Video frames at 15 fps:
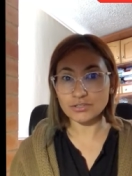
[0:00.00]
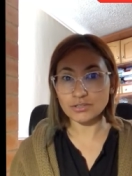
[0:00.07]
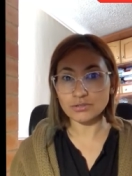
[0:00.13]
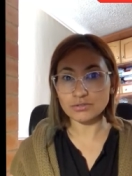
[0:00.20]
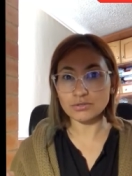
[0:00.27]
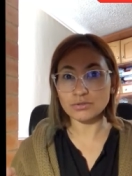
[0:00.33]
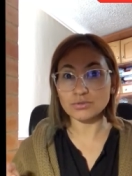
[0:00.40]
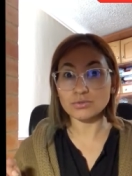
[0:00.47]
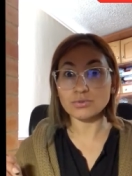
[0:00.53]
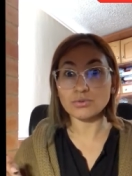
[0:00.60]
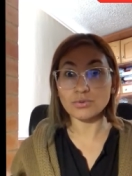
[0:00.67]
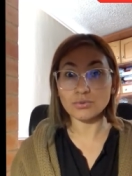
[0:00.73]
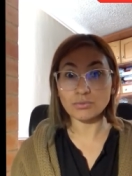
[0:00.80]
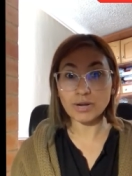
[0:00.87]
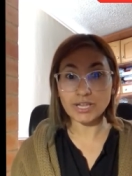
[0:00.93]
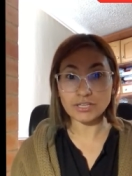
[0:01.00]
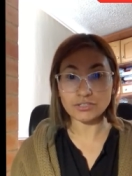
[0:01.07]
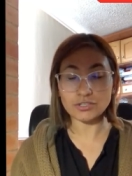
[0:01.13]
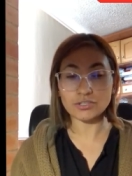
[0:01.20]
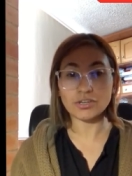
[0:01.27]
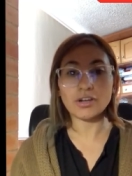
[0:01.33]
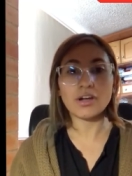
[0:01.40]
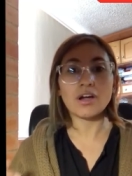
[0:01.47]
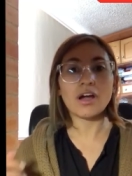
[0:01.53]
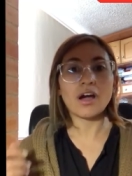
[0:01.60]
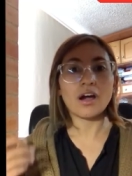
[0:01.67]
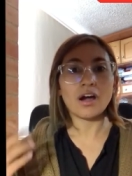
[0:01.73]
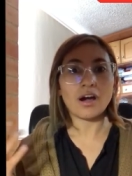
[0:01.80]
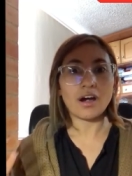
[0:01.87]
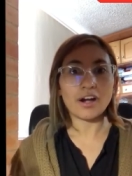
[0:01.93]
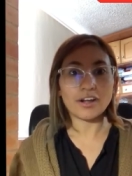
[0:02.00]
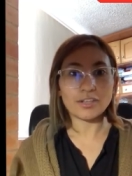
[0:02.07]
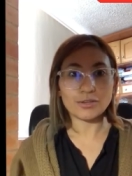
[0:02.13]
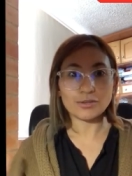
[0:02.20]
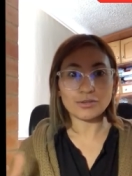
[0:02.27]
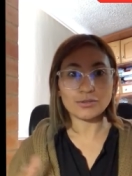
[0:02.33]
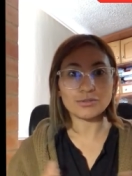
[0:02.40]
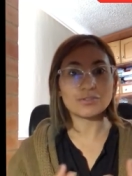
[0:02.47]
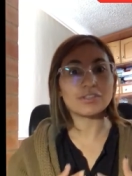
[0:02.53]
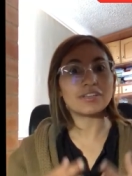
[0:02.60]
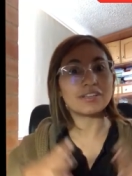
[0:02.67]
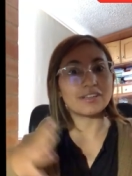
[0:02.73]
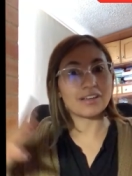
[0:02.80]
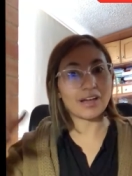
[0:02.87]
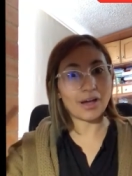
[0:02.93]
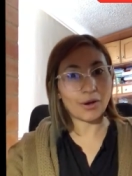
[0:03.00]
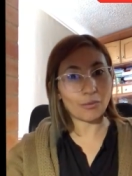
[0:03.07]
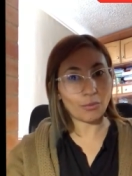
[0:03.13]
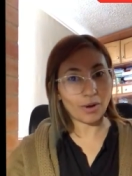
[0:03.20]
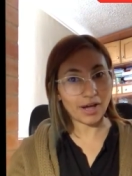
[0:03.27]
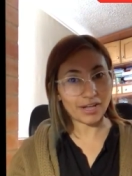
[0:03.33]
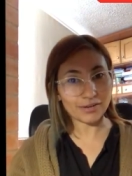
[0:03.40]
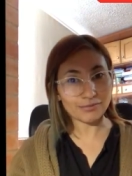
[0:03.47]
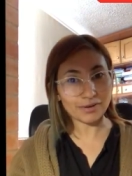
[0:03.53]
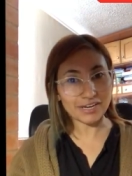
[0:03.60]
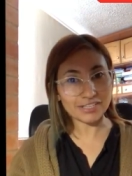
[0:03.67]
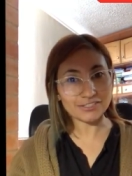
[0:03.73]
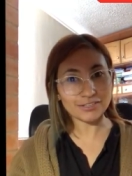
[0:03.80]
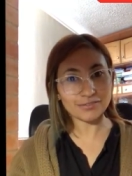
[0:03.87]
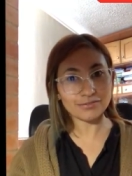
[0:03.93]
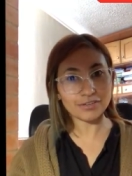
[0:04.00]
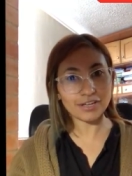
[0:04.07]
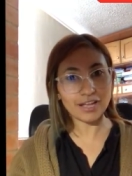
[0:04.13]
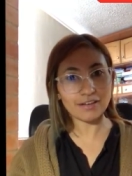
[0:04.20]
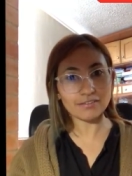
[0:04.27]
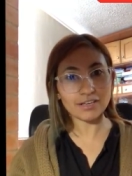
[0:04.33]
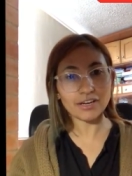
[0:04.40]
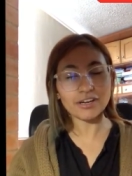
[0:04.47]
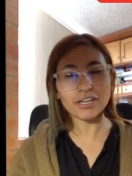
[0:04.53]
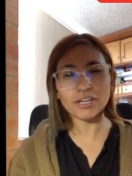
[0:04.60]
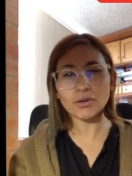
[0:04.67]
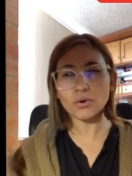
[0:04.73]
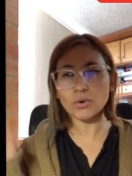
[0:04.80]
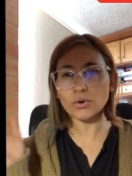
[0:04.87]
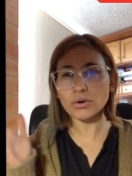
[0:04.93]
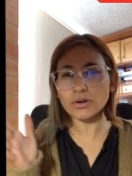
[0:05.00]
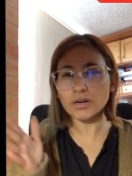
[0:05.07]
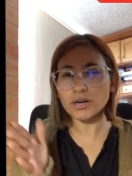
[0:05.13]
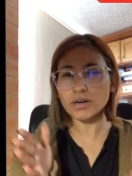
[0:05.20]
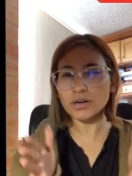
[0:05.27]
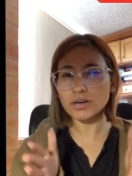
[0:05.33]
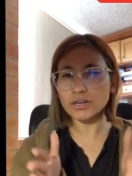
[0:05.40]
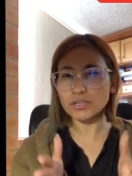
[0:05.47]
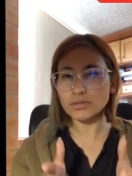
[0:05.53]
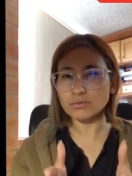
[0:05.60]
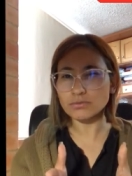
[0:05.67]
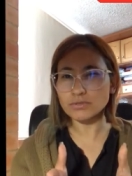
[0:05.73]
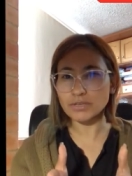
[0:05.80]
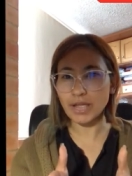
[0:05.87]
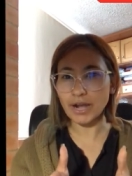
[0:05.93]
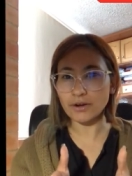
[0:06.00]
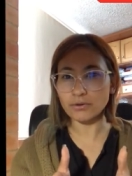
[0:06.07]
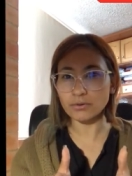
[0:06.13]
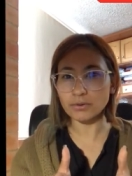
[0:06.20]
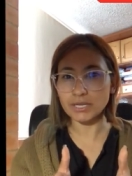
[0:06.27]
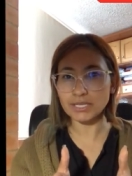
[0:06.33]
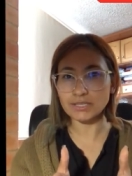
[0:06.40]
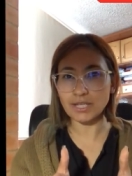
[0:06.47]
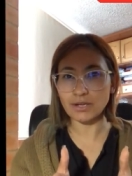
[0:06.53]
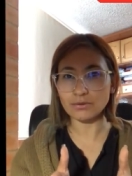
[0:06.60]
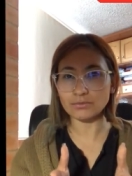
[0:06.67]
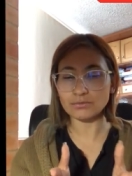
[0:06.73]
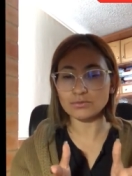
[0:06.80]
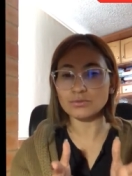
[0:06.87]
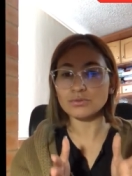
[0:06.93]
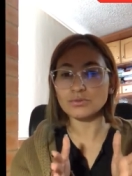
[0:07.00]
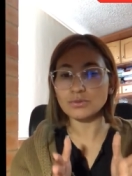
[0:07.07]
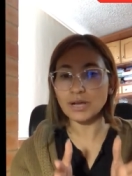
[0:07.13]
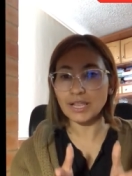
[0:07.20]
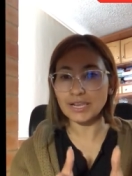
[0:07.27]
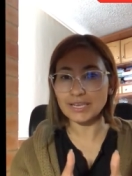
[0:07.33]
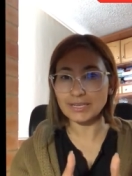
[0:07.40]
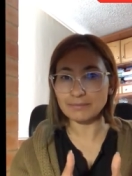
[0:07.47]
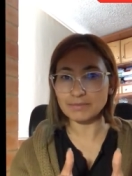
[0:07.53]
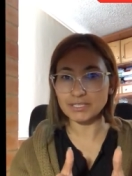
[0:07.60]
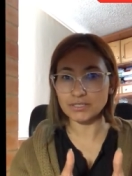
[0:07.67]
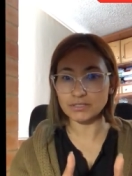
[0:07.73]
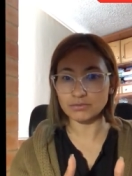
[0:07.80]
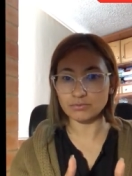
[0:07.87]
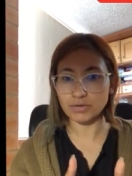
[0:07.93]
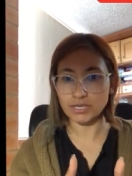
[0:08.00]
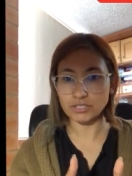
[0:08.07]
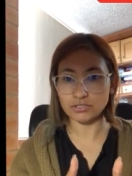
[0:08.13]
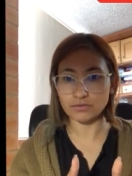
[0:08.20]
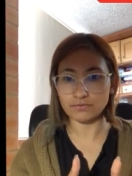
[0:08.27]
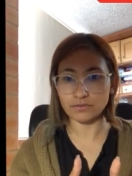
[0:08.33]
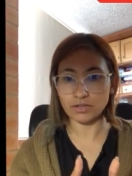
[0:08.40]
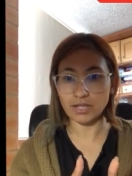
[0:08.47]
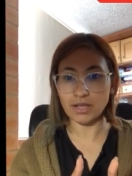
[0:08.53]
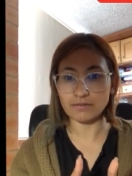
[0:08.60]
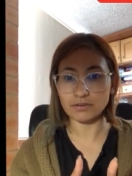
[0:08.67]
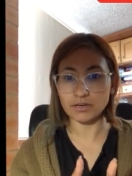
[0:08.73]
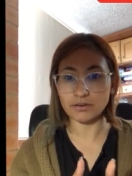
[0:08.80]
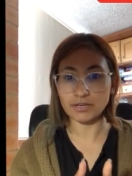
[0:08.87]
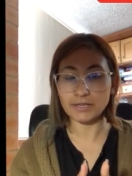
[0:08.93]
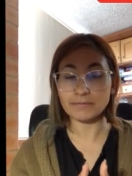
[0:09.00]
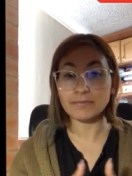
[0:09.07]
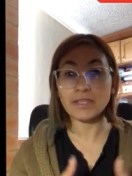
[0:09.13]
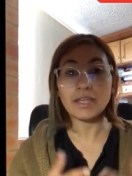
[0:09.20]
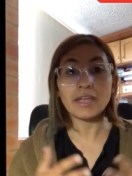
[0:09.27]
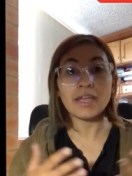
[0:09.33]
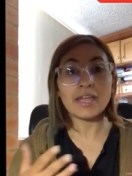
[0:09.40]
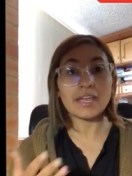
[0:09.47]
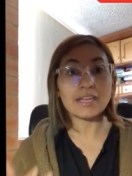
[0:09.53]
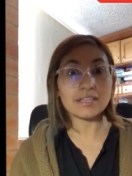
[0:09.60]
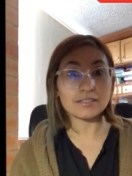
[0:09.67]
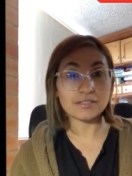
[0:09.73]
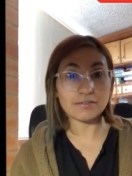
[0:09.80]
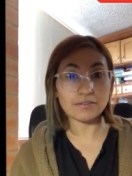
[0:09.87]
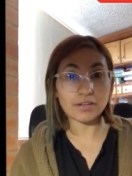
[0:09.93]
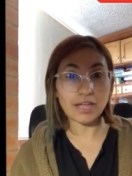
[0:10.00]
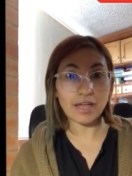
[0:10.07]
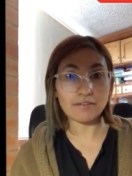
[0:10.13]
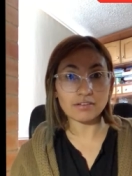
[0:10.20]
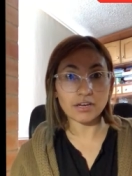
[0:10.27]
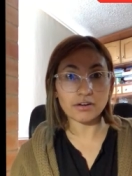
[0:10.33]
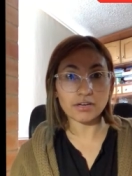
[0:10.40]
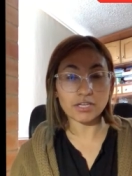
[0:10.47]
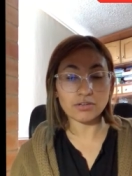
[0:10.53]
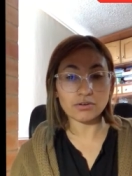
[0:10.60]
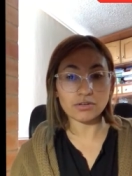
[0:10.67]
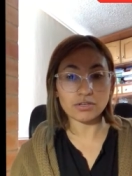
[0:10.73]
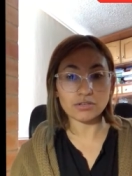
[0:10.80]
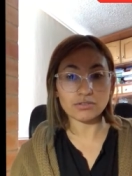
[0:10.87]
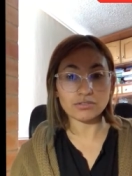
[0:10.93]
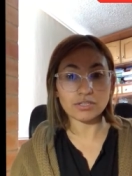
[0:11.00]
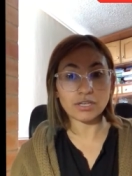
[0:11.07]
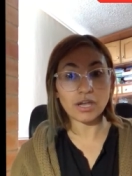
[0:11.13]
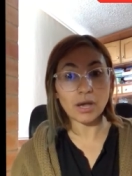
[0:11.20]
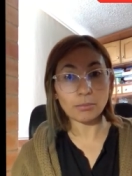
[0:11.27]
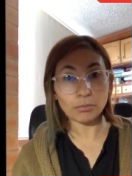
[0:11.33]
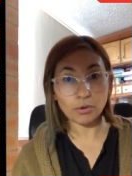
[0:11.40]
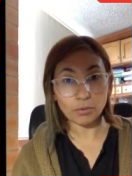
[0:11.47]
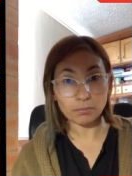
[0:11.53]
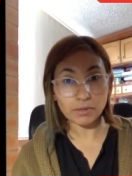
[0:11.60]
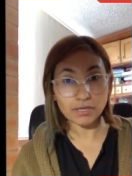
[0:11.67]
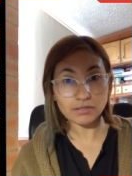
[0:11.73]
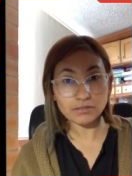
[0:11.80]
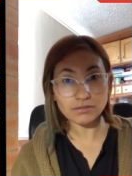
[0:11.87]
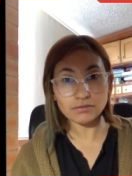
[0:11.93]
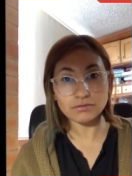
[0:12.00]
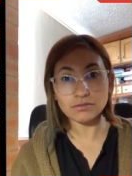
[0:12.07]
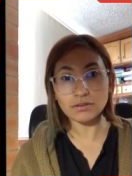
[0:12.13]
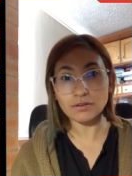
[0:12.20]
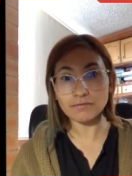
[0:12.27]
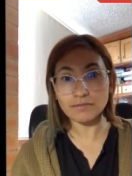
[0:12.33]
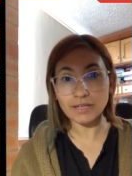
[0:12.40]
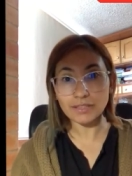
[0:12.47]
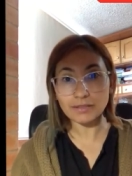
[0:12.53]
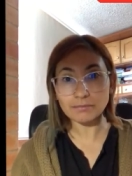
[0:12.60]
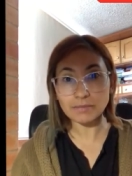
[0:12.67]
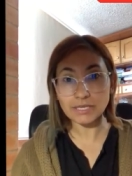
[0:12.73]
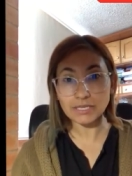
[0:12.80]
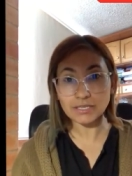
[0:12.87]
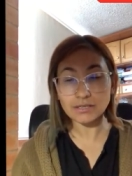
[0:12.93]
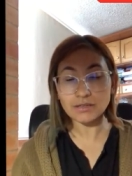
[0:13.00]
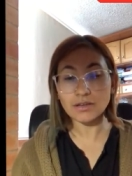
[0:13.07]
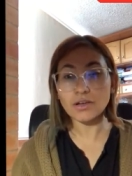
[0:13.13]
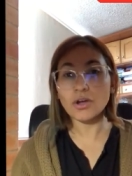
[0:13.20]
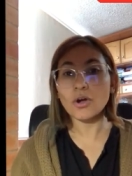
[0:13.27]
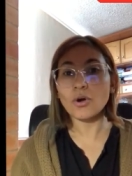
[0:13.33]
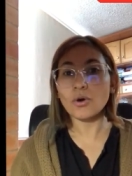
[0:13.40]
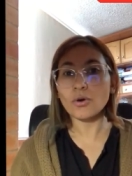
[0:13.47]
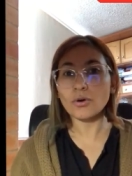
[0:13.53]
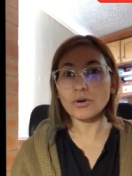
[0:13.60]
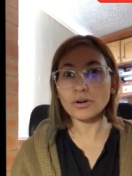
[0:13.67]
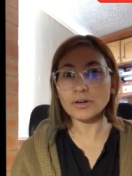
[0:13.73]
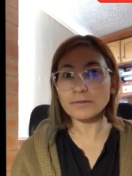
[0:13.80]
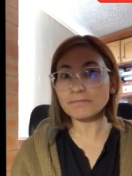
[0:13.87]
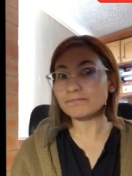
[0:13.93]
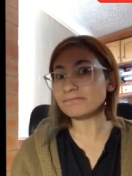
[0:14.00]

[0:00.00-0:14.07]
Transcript: also to the range. Are you using a wide range of vocabulary or are you narrowing down to a limited range of vocabulary? Is the vocabulary you're using appropriate to convey the meaning or